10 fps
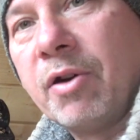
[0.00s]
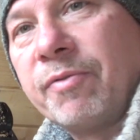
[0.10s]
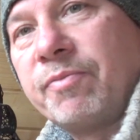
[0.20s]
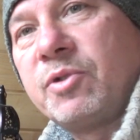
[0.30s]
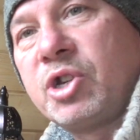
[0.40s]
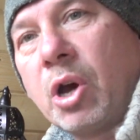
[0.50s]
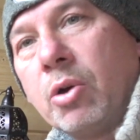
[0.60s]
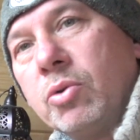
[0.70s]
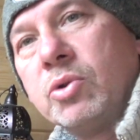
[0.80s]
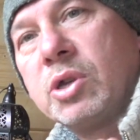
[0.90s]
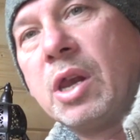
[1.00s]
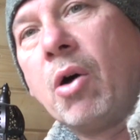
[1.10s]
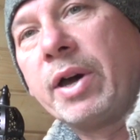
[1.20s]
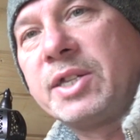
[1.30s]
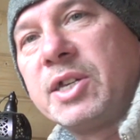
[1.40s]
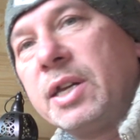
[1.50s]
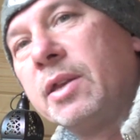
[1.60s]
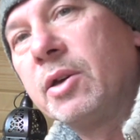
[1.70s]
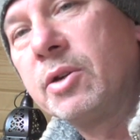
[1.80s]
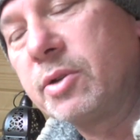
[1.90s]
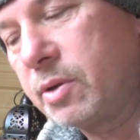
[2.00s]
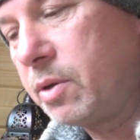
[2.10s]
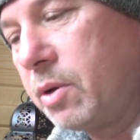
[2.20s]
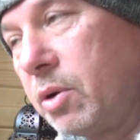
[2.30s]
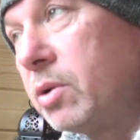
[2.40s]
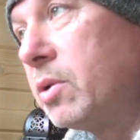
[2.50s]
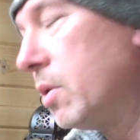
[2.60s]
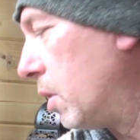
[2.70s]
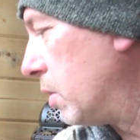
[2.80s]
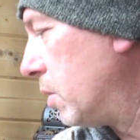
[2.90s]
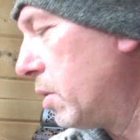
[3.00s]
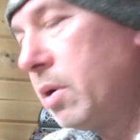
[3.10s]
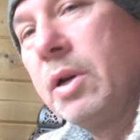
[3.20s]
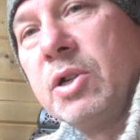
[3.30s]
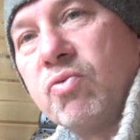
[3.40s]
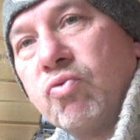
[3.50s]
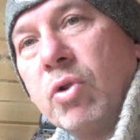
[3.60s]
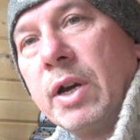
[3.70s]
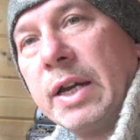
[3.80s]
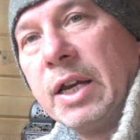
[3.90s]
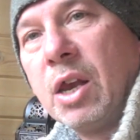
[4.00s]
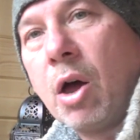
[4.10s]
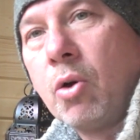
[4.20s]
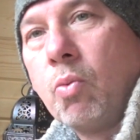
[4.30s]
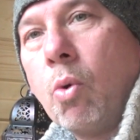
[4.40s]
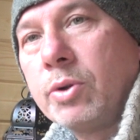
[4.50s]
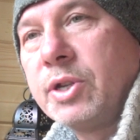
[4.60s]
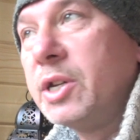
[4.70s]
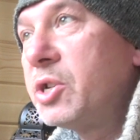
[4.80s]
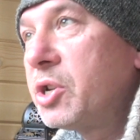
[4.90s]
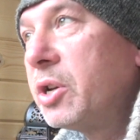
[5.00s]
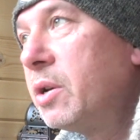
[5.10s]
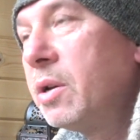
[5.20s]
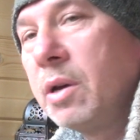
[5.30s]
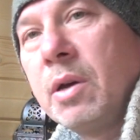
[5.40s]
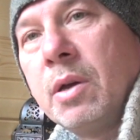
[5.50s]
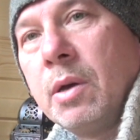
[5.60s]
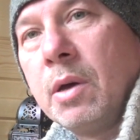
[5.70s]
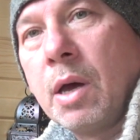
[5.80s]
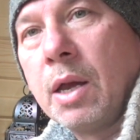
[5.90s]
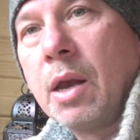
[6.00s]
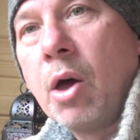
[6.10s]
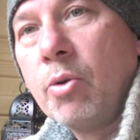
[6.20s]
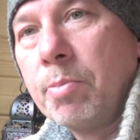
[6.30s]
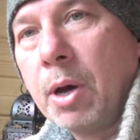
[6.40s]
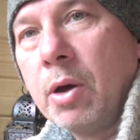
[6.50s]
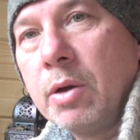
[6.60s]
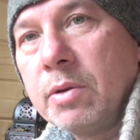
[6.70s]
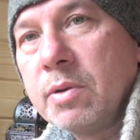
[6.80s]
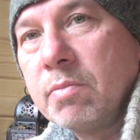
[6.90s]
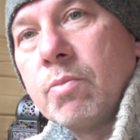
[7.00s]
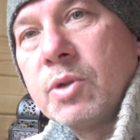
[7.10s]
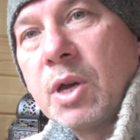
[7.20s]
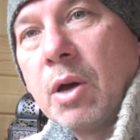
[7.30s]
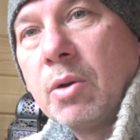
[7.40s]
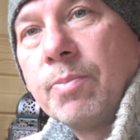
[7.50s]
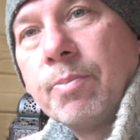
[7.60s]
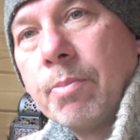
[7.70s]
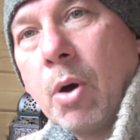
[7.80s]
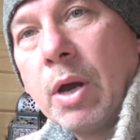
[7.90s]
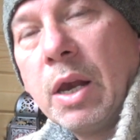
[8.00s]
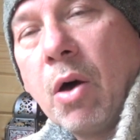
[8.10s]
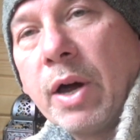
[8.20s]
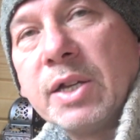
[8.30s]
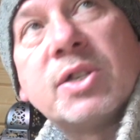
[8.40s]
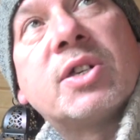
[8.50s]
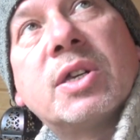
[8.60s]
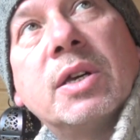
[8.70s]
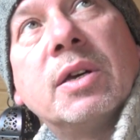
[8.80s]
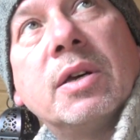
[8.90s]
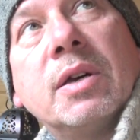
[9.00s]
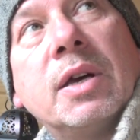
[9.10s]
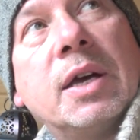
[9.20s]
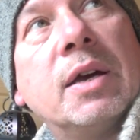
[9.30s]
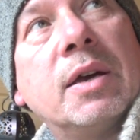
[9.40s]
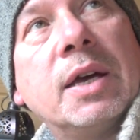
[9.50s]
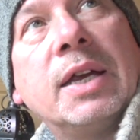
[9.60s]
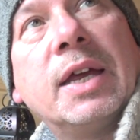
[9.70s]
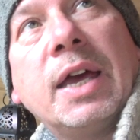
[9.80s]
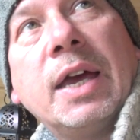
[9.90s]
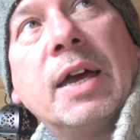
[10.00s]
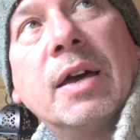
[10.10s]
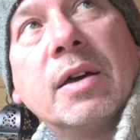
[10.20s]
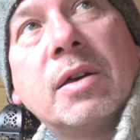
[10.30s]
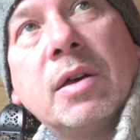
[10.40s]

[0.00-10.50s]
I've chose lighting that is really low wattage and low burn. So my lights in here